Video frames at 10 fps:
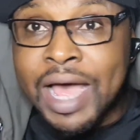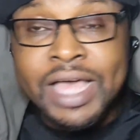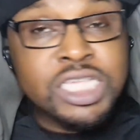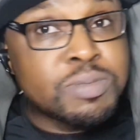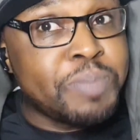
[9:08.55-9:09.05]

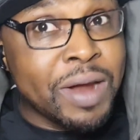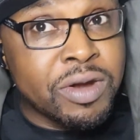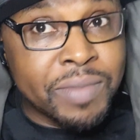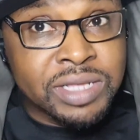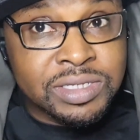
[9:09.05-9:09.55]
I
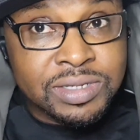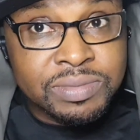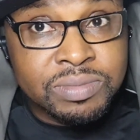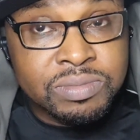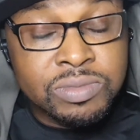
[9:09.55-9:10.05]
experiment.
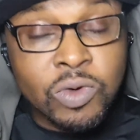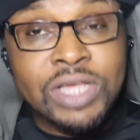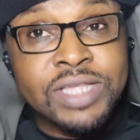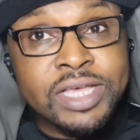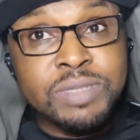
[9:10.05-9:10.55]

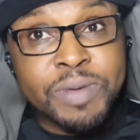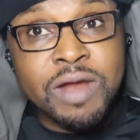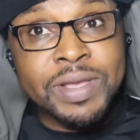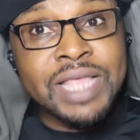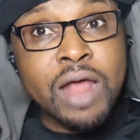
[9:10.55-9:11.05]
Once I
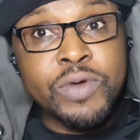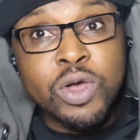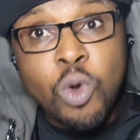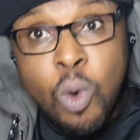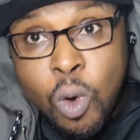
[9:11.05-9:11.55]
experiment, I
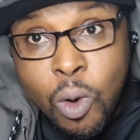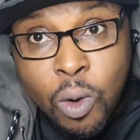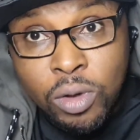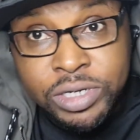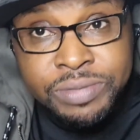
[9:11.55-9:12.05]

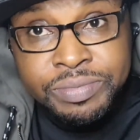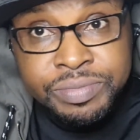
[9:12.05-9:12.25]
record.